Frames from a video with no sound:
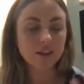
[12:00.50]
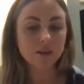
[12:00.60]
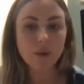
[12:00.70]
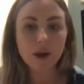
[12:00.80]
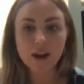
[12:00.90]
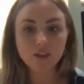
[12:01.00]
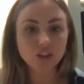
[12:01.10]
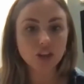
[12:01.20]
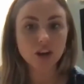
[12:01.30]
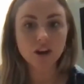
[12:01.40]
behind the
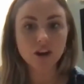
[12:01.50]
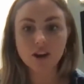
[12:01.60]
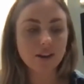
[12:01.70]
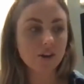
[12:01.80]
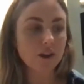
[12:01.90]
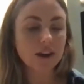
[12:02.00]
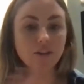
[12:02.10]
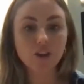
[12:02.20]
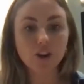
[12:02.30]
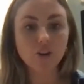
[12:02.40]
chair or
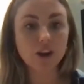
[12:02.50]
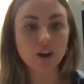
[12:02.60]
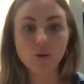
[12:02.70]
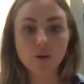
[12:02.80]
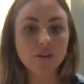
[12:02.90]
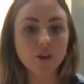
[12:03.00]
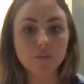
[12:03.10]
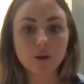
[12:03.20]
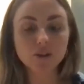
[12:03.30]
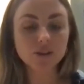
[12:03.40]
in their career or in their
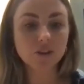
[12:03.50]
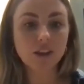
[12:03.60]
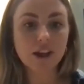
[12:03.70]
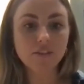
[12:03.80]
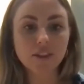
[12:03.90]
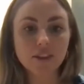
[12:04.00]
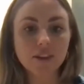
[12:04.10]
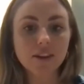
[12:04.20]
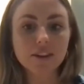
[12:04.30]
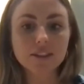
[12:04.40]
personal life.
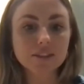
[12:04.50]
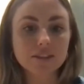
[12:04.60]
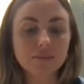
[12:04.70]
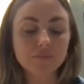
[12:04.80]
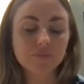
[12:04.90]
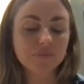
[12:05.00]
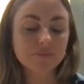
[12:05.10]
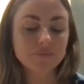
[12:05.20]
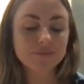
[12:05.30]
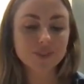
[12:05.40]
It's
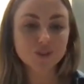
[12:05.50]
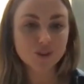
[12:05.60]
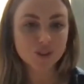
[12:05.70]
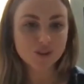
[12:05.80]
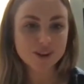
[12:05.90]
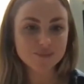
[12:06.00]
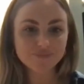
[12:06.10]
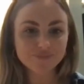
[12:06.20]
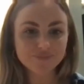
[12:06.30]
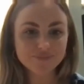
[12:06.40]
truly
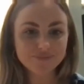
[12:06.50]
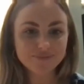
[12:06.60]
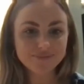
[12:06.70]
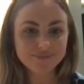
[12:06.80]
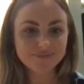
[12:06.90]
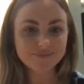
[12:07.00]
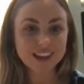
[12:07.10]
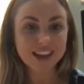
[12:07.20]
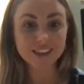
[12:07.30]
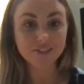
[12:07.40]
what
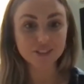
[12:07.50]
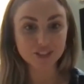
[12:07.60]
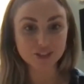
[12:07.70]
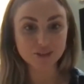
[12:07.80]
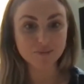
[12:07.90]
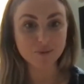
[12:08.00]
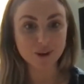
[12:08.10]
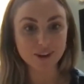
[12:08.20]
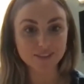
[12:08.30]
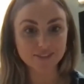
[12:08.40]
I love to do
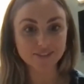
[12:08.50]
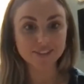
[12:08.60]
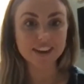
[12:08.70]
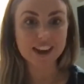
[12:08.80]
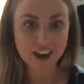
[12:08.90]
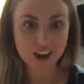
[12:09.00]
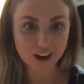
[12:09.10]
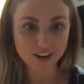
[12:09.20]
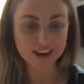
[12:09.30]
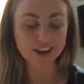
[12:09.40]
more than
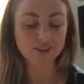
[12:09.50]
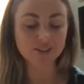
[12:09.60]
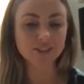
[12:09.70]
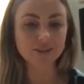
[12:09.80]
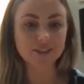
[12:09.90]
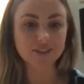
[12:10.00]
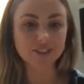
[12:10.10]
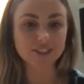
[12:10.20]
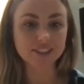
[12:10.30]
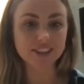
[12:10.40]
hair. I know it's so evil
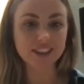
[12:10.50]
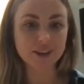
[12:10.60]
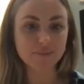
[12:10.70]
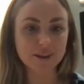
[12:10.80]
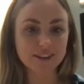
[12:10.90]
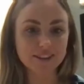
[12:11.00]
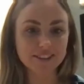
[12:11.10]
to say that, but